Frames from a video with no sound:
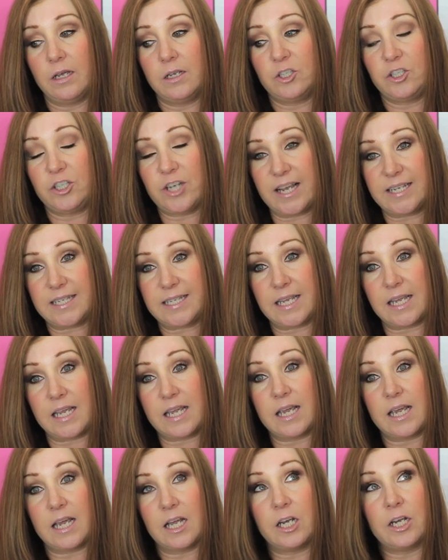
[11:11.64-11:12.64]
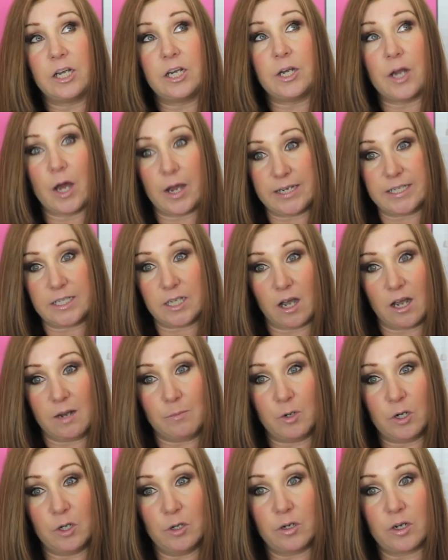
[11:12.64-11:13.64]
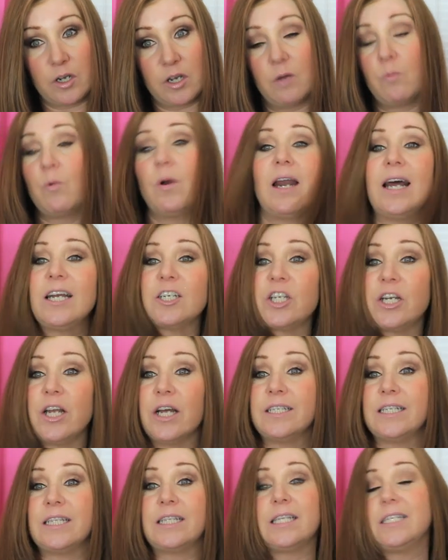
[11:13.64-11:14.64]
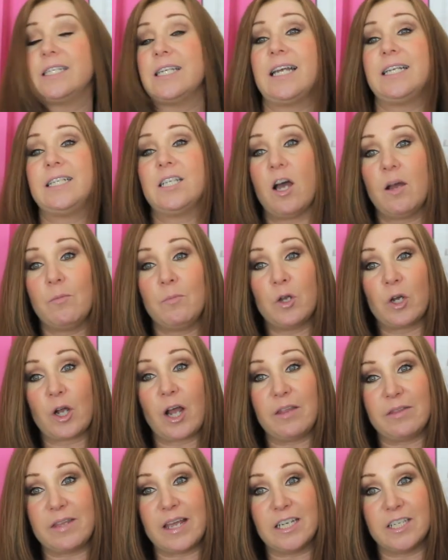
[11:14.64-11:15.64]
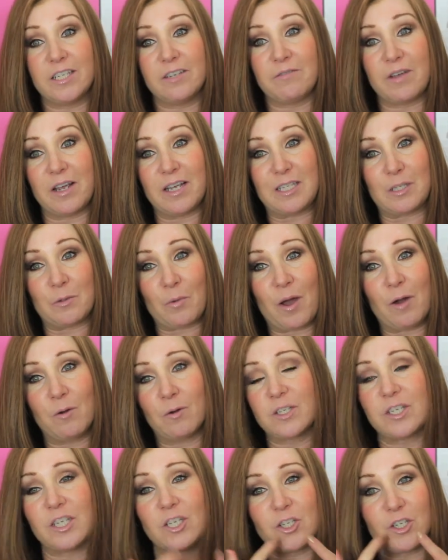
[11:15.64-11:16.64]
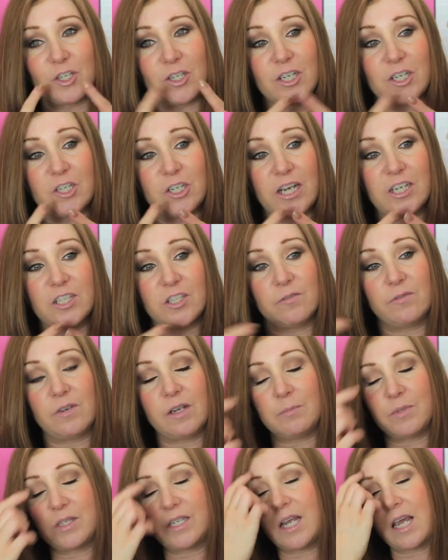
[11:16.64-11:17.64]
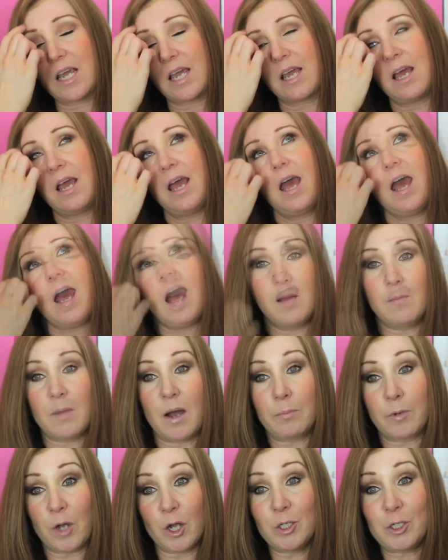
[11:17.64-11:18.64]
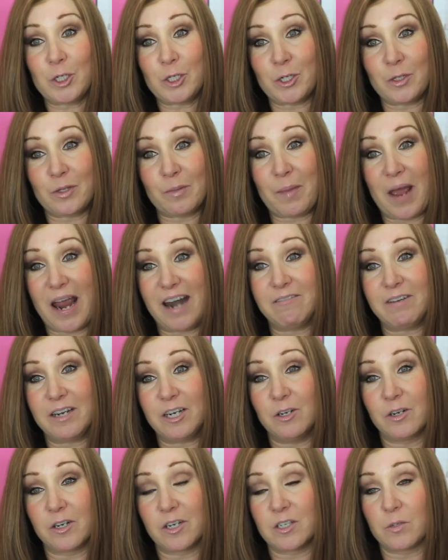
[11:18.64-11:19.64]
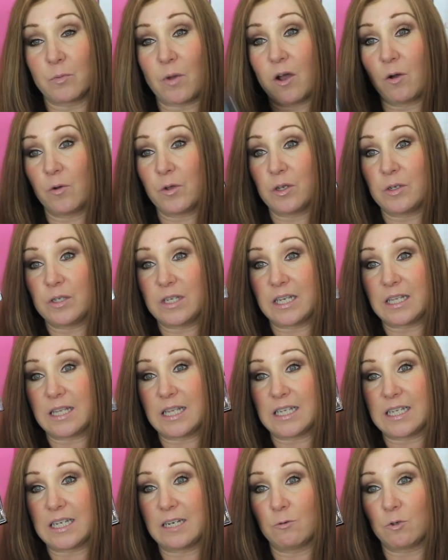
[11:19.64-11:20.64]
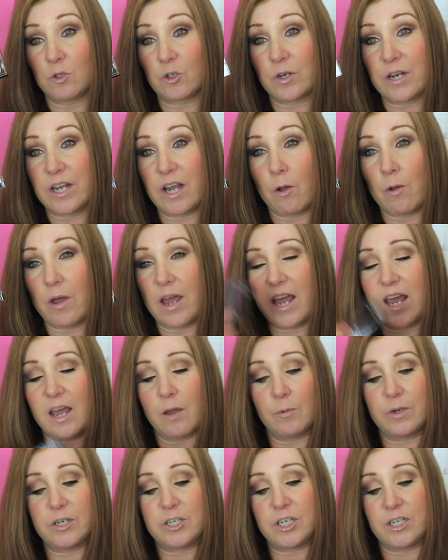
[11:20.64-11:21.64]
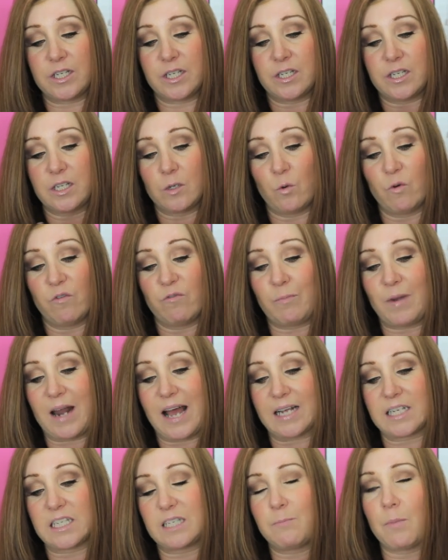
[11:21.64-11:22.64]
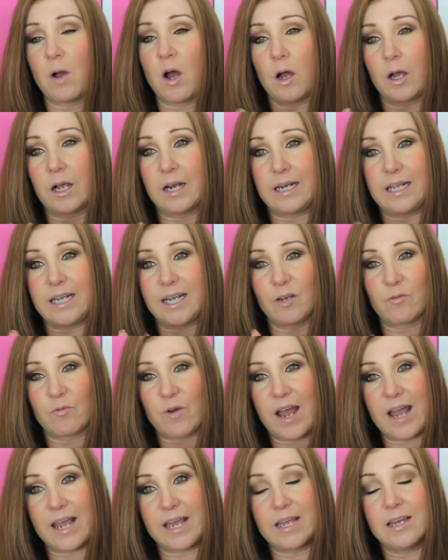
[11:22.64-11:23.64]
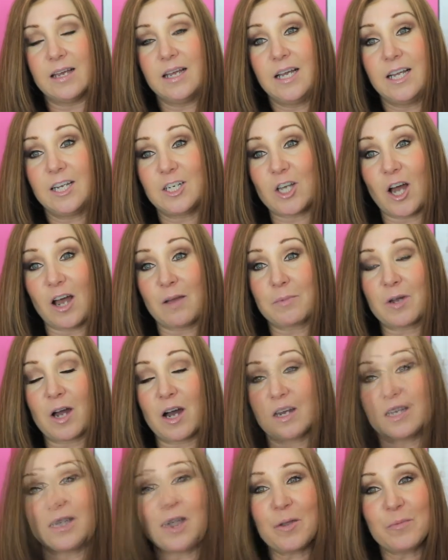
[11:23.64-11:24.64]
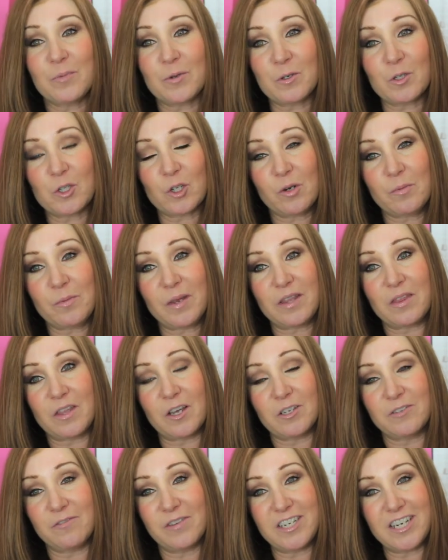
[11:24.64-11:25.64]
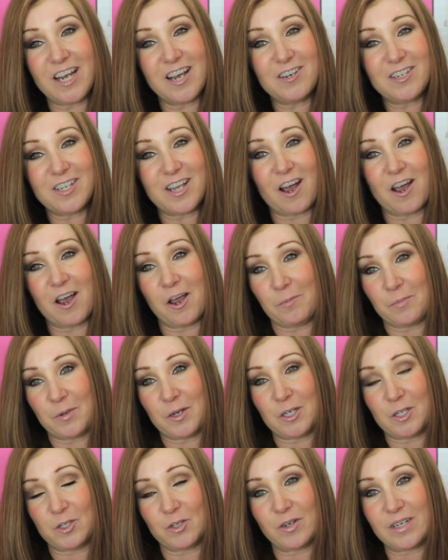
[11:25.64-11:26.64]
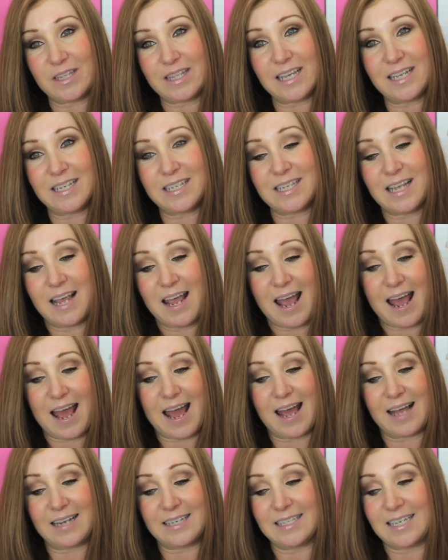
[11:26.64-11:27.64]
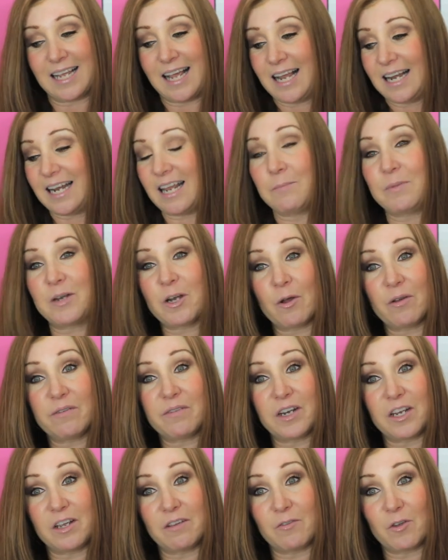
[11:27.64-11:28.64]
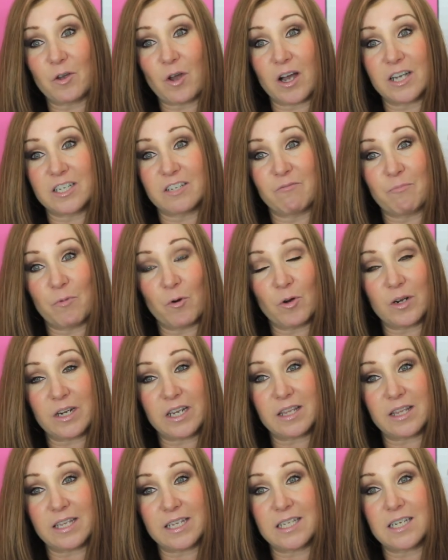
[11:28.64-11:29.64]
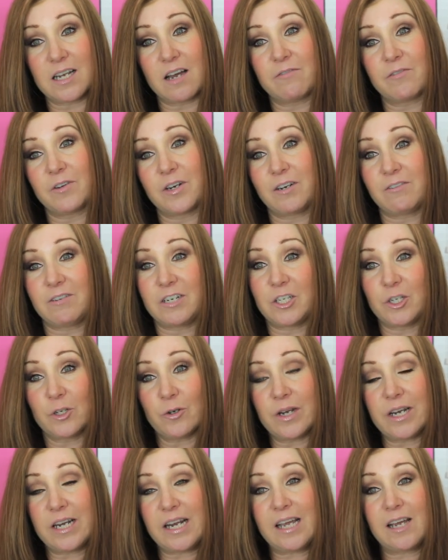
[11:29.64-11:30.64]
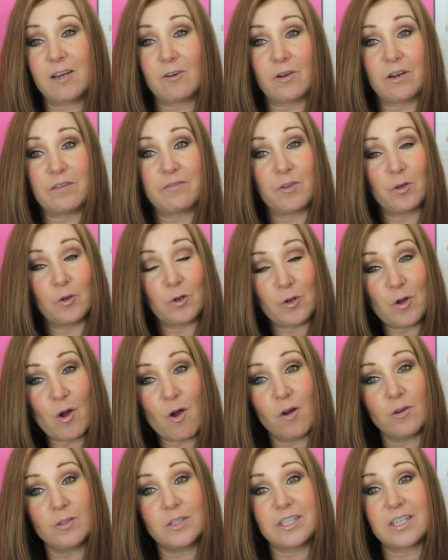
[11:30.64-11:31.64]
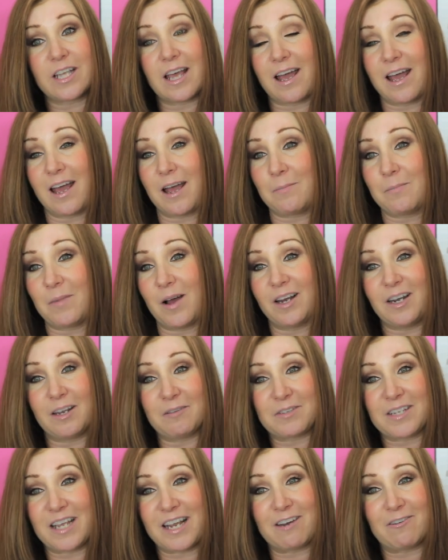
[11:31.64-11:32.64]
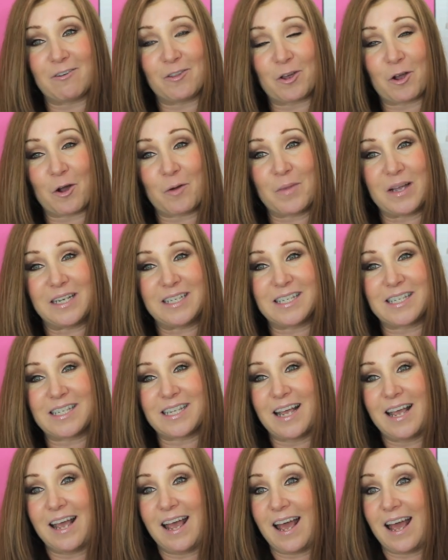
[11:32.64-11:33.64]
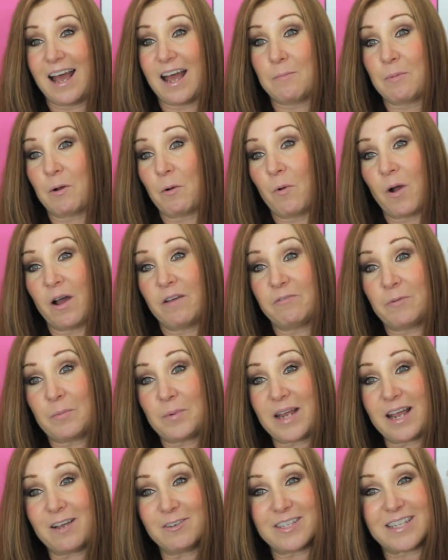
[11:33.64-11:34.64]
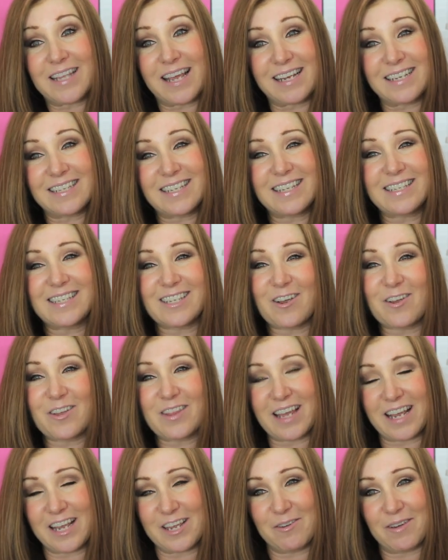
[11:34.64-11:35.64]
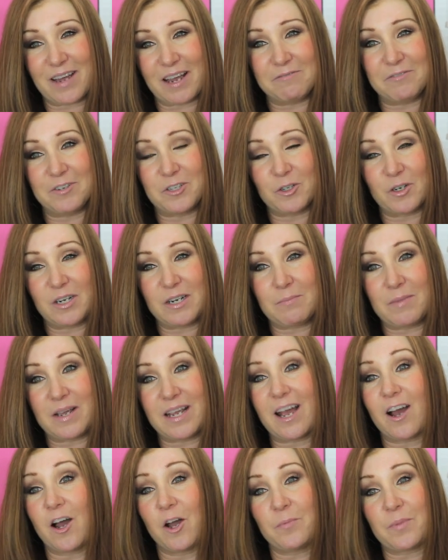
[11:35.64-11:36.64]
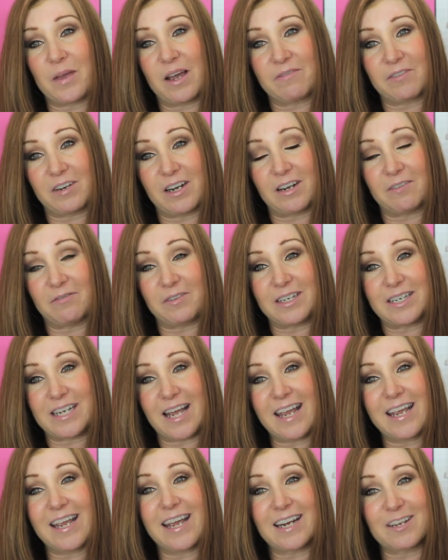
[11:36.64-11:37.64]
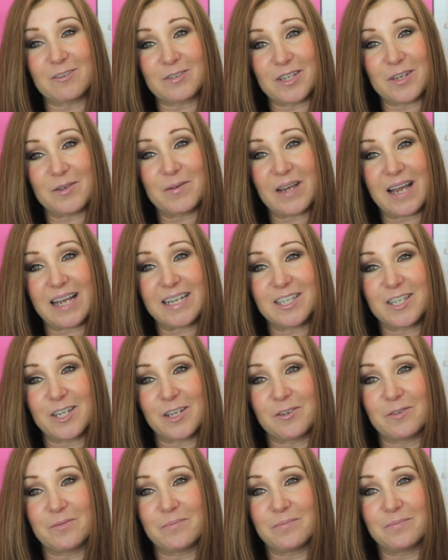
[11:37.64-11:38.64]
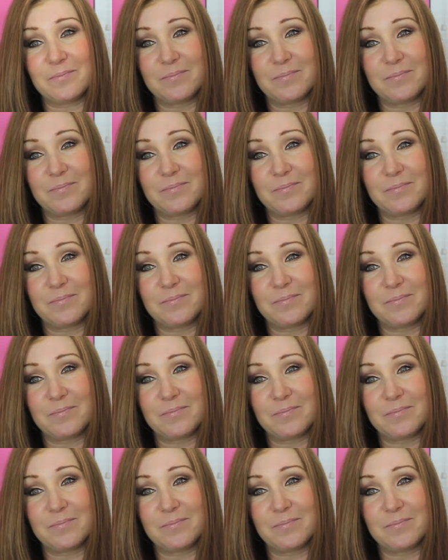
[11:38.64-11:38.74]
Jessie nighttime look. Well, actually I did the daytime look at the end of it as well because it's just a change of lipstick. I'm going to do the Perry look as well using this little trio here, which is the sort of black sparkly grey type colour. So I hope you'll join me in those videos. I hope you enjoyed this, and let me know if any of you guys have bought any of this stuff and are enjoying it, or if you're not. I love to hear the comments about what everybody else thinks. So thank you again for joining me. I hope you're having a lovely day, and I'll see you again soon.